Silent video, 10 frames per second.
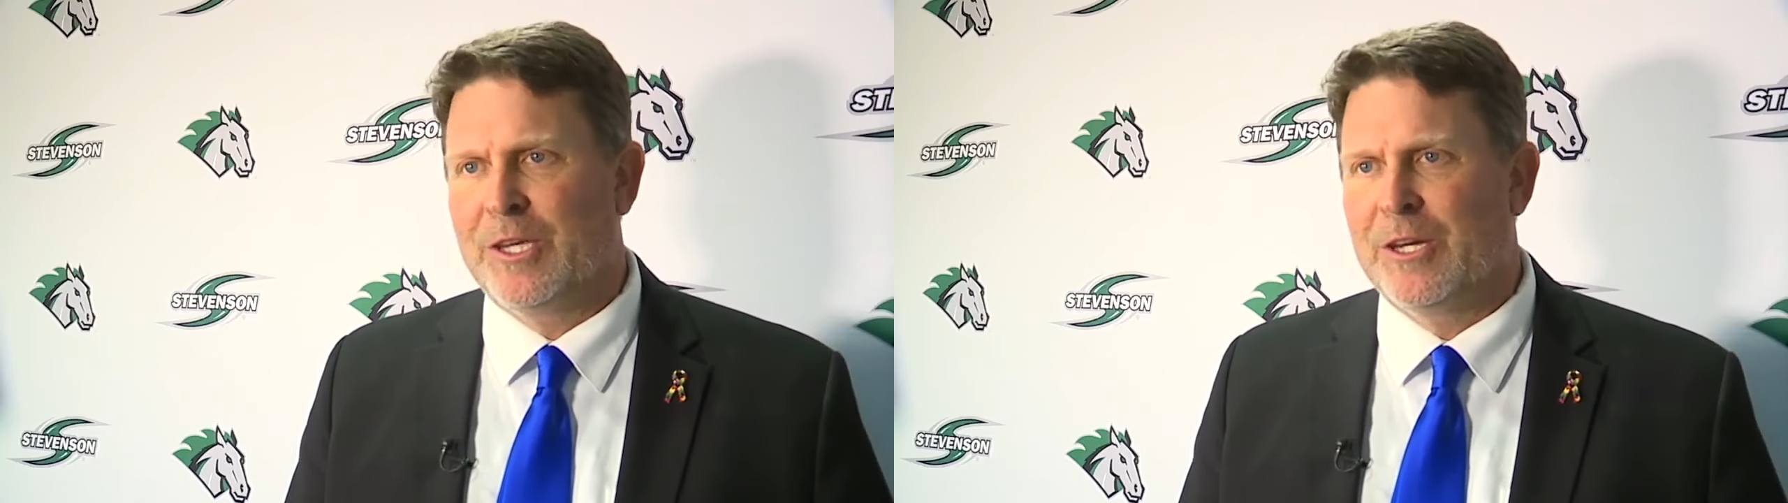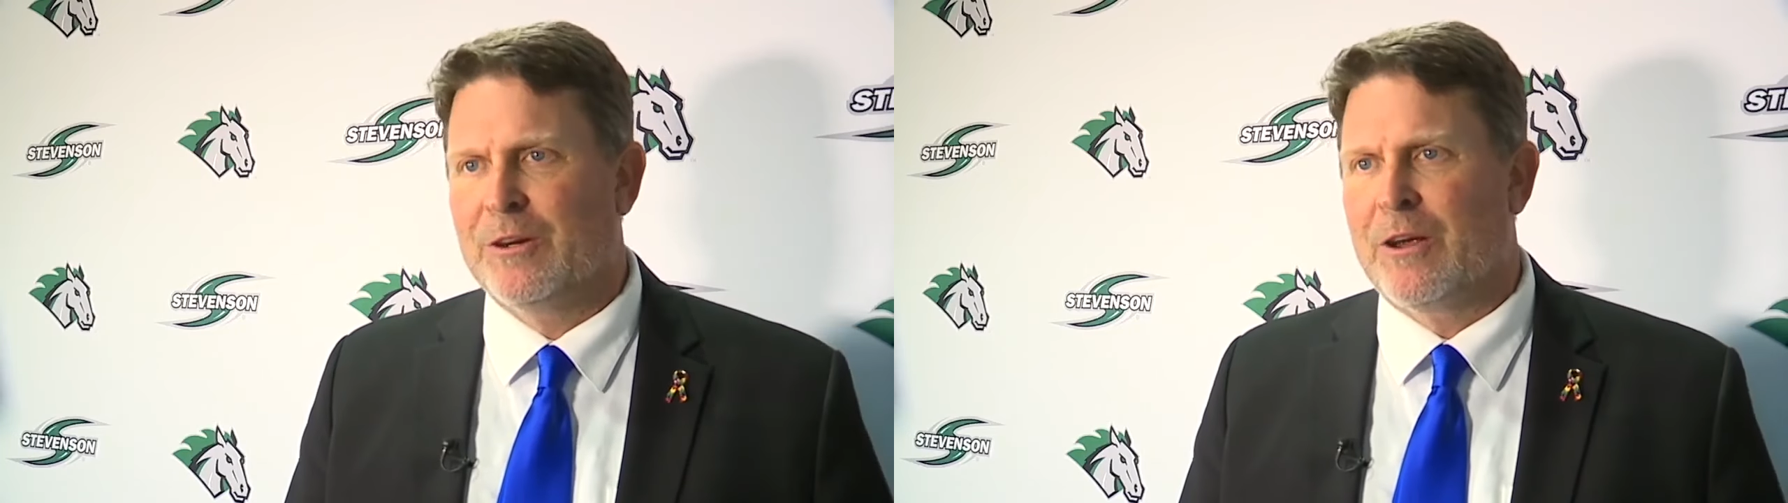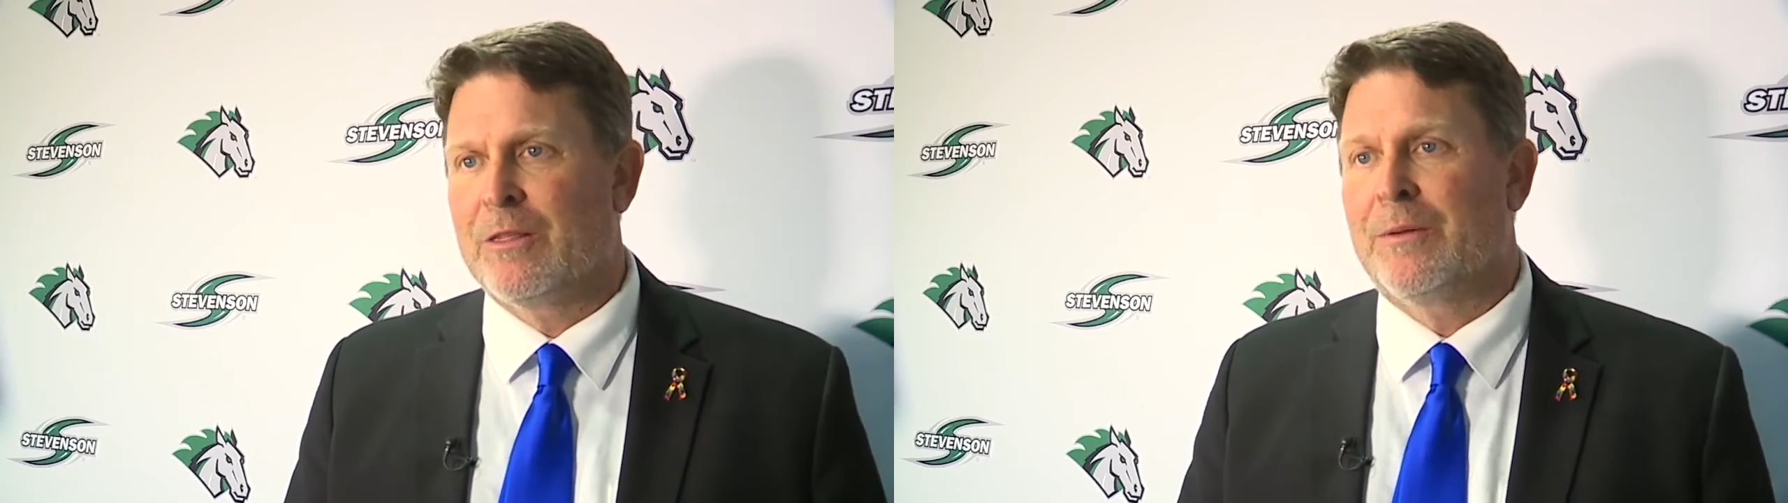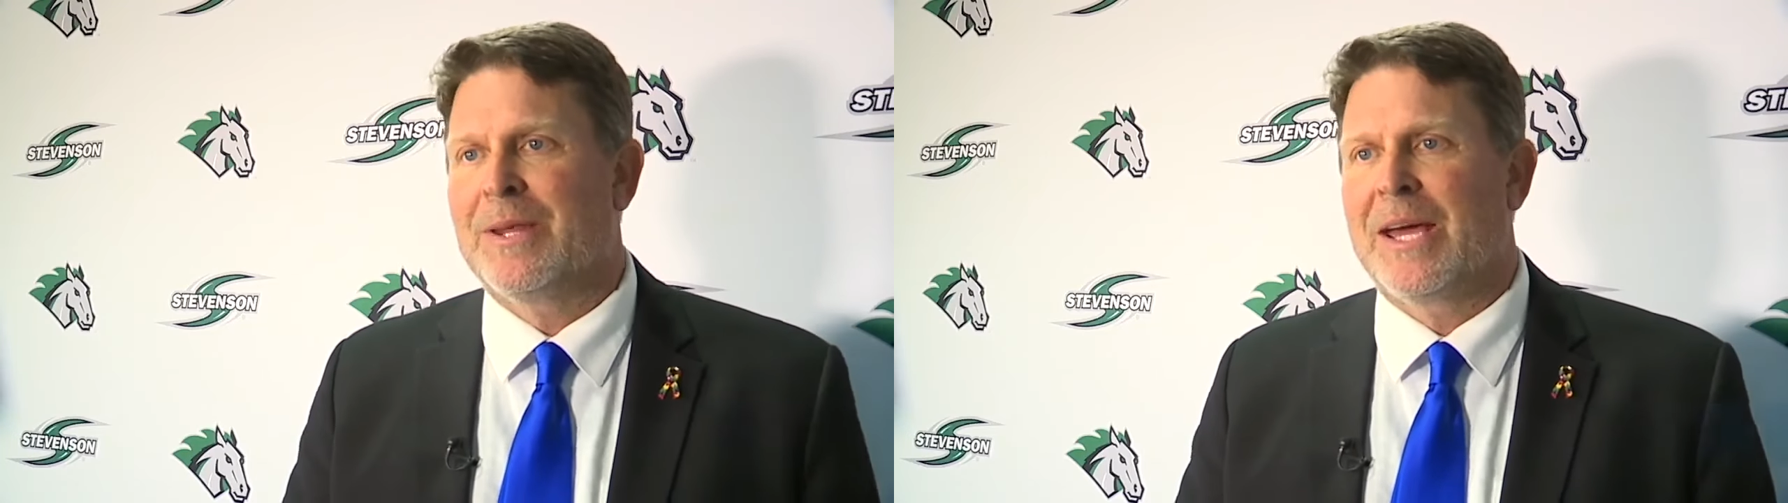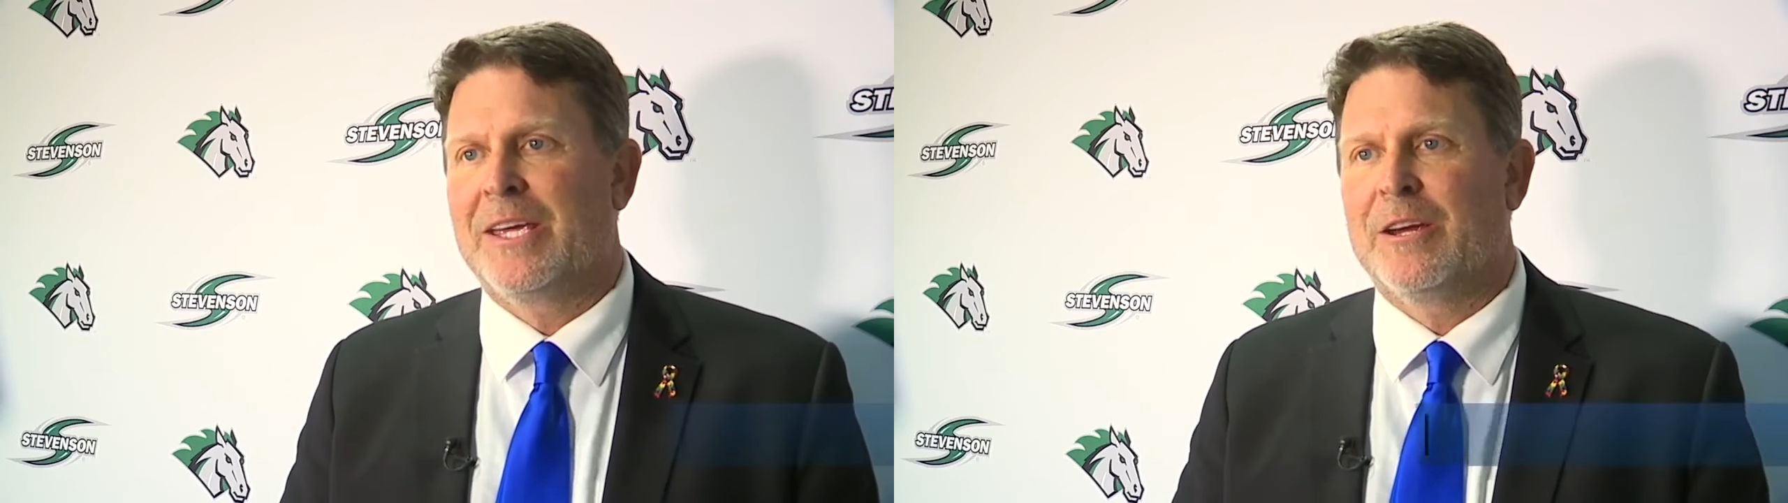here,
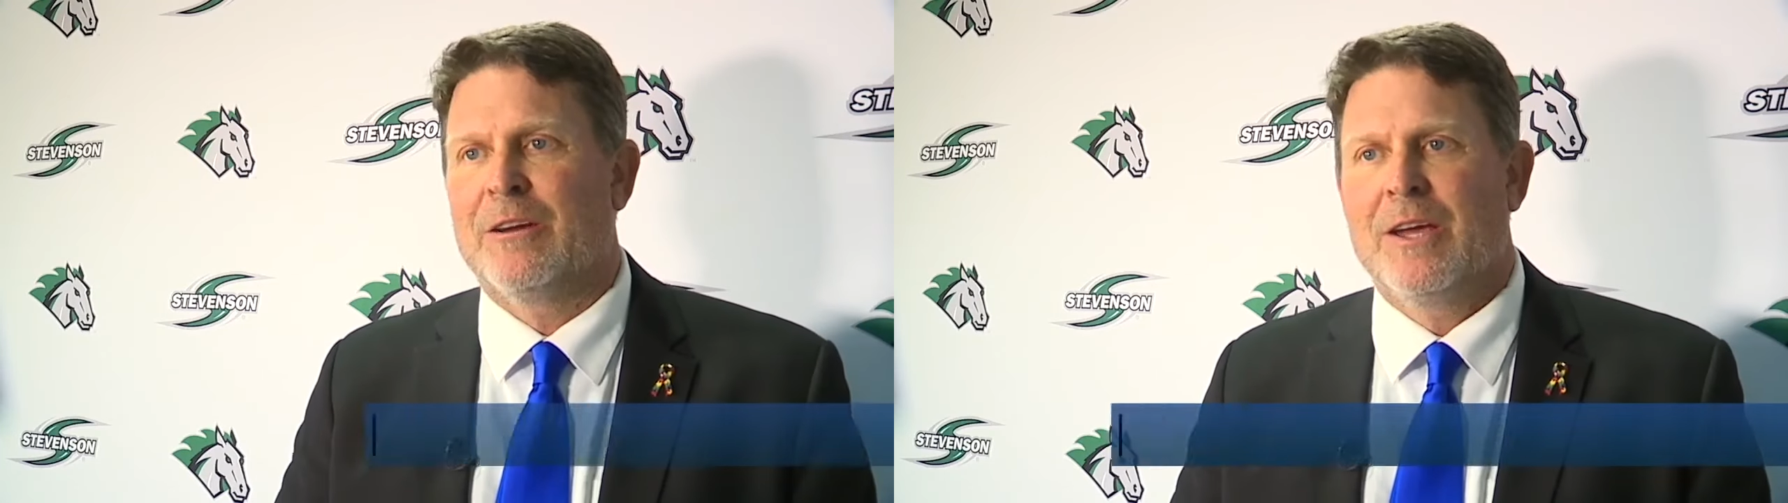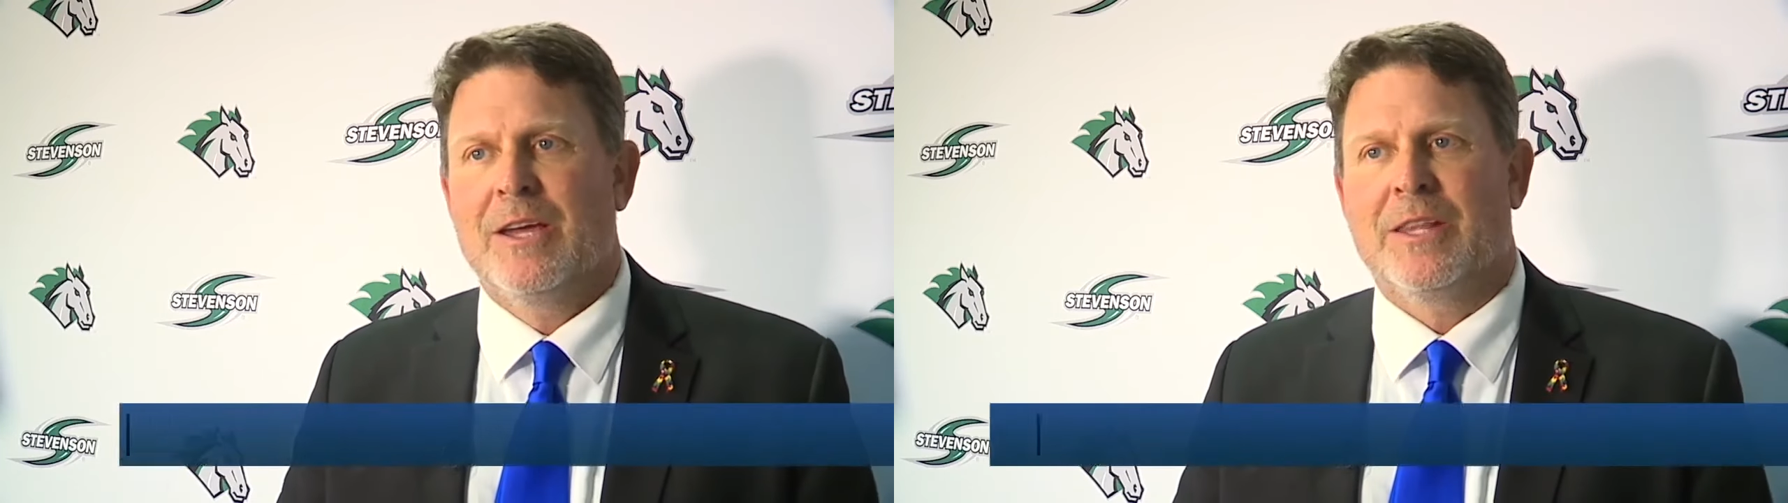alumni here,